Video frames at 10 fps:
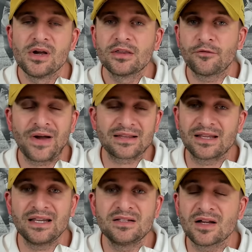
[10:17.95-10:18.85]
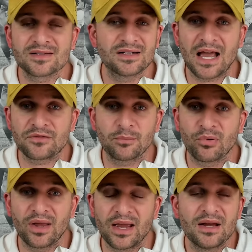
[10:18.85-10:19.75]
The fact that he doesn't have to
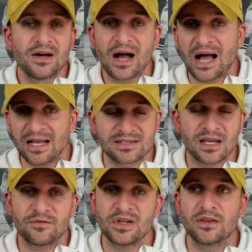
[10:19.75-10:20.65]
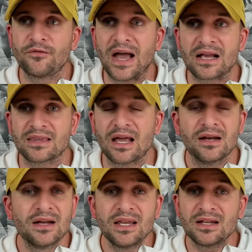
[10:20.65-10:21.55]
play a high safety. The fact that
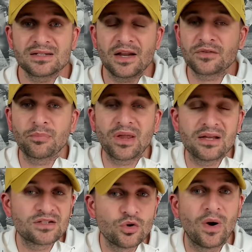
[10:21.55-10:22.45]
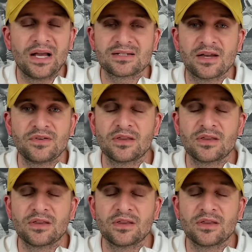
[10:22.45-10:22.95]
he doesn't have to play a too high safety.